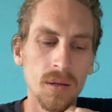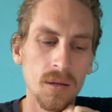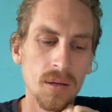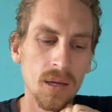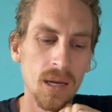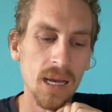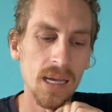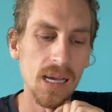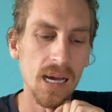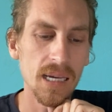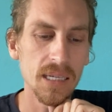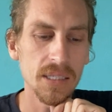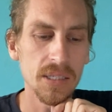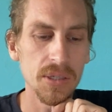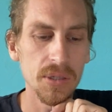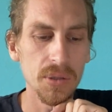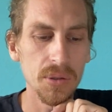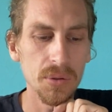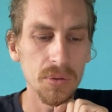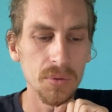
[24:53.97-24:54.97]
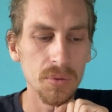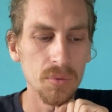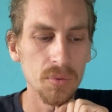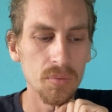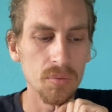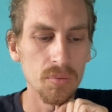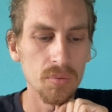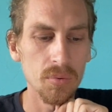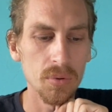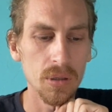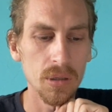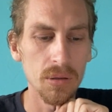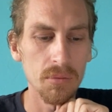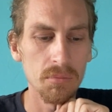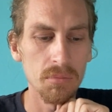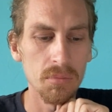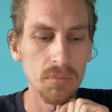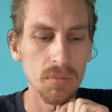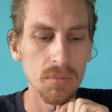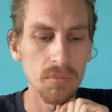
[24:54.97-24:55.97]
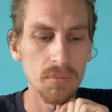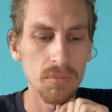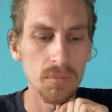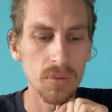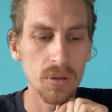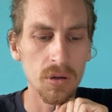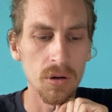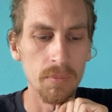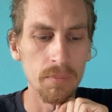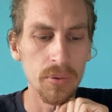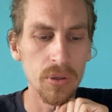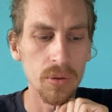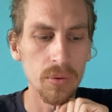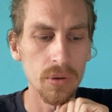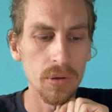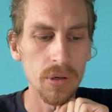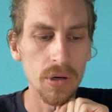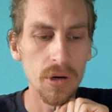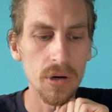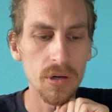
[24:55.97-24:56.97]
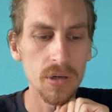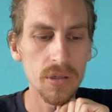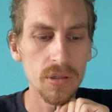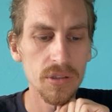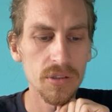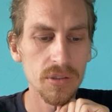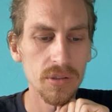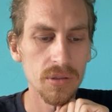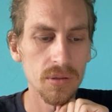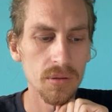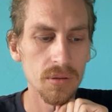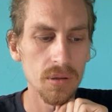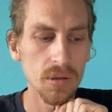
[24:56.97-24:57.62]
high IQ, computer nerds